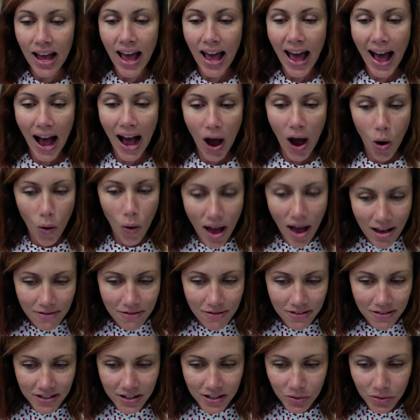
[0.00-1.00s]

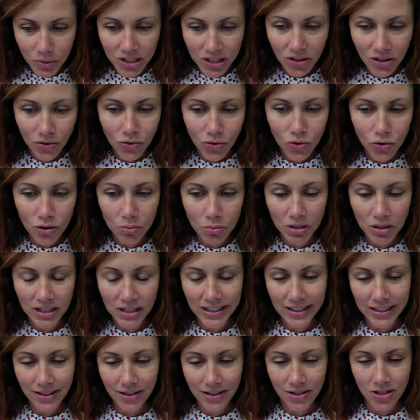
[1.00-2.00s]
However, we don't
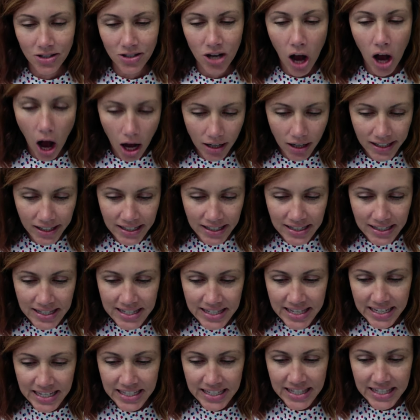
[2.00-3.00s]
normally talk in
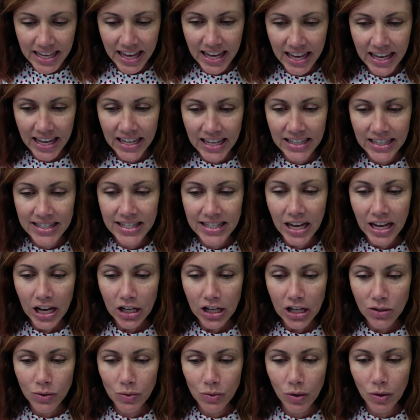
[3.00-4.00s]
6/8,
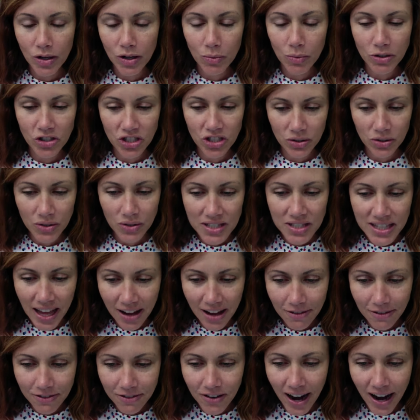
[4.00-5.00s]
so we want to reduce
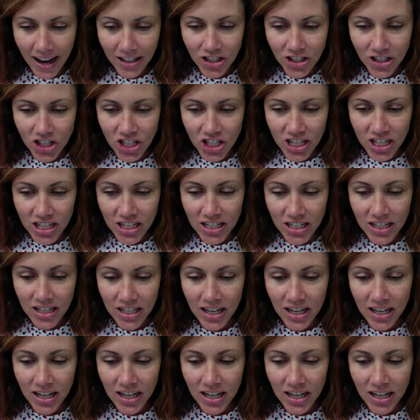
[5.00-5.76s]
that fraction,